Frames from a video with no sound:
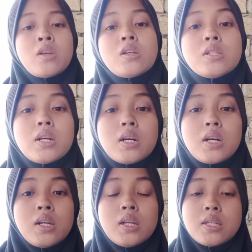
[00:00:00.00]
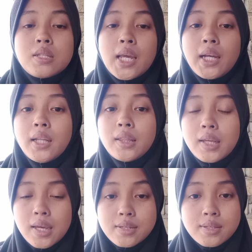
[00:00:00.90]
The second
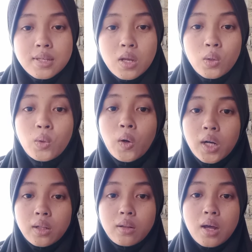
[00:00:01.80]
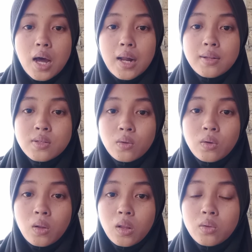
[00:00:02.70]
is coral, also
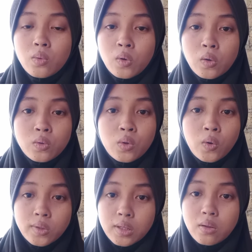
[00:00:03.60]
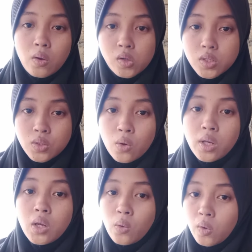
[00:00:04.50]
called rock coral or
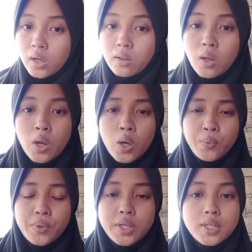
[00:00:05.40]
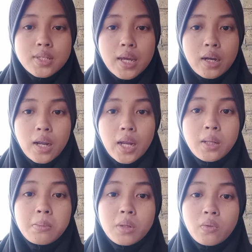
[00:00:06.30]
stony coral, which is an
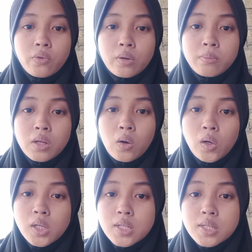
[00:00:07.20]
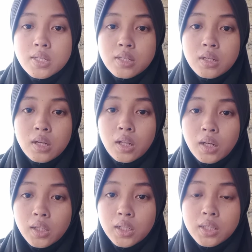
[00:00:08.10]
animal from the order
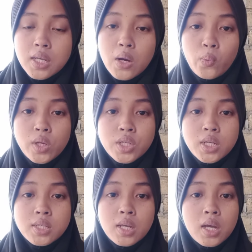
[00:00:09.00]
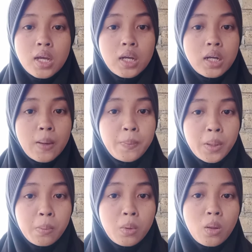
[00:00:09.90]
Scalarinetia, which is
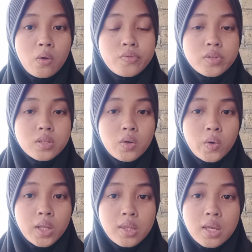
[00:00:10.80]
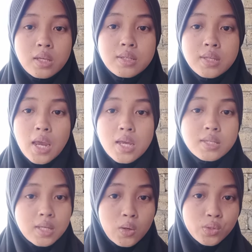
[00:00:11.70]
capable of secreting
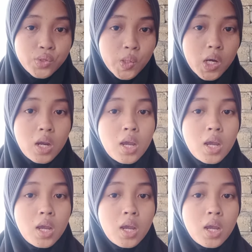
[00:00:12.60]
CaCO3.